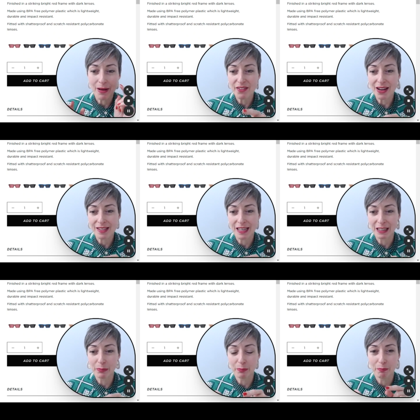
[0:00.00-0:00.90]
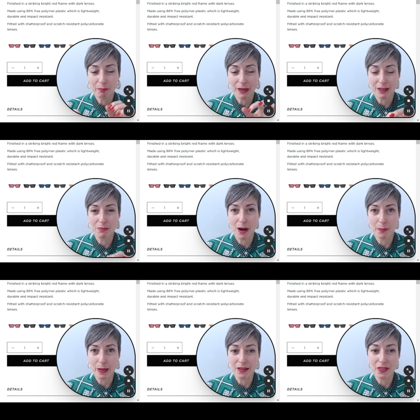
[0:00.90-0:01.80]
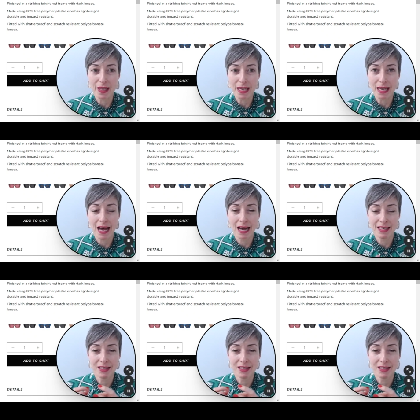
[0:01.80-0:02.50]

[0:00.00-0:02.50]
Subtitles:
I may have accidentally picked them up in the